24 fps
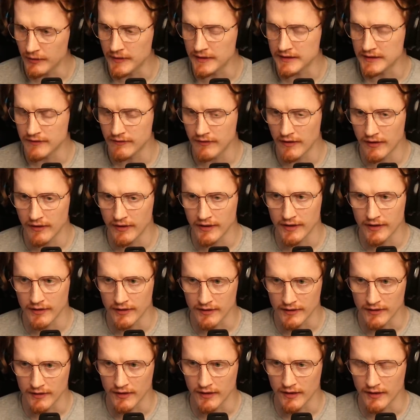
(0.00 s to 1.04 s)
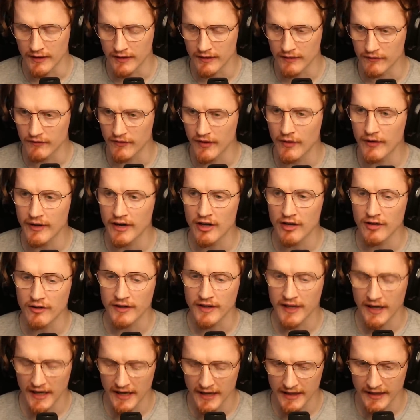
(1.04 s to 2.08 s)
It's very good, like, very
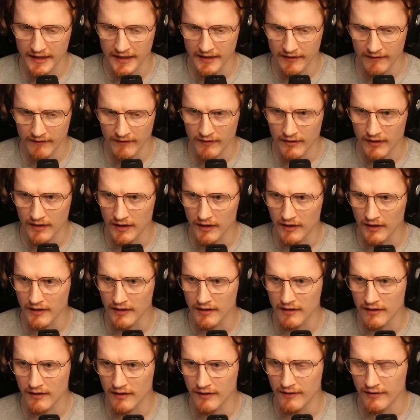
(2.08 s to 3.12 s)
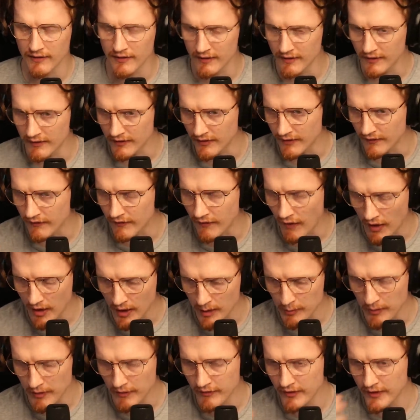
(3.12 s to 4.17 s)
uncanny. I like the
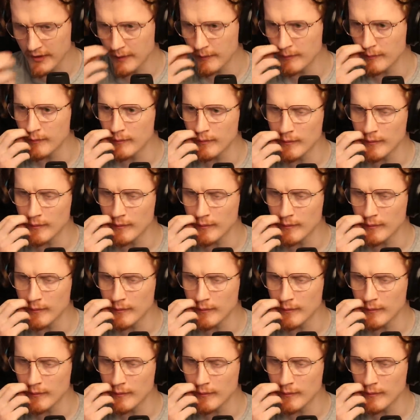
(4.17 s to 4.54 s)
vibe of it.